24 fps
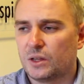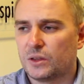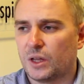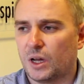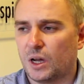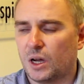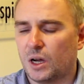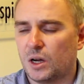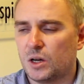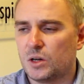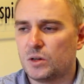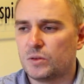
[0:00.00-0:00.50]

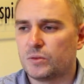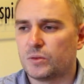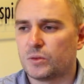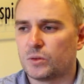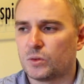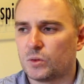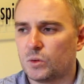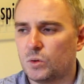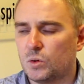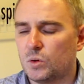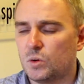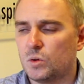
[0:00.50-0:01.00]
the
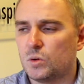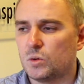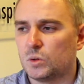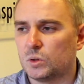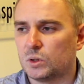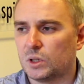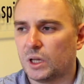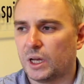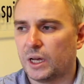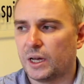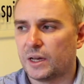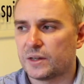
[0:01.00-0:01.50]

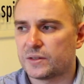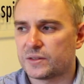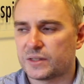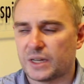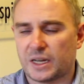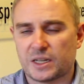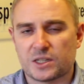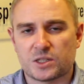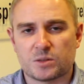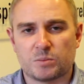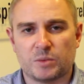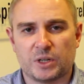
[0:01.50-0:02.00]
overall
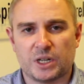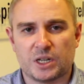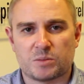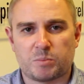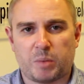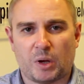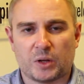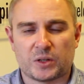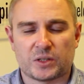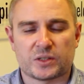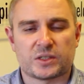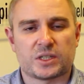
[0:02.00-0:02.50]
sentiment is
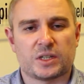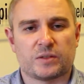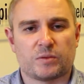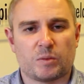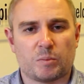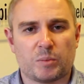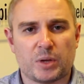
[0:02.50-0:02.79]
positive,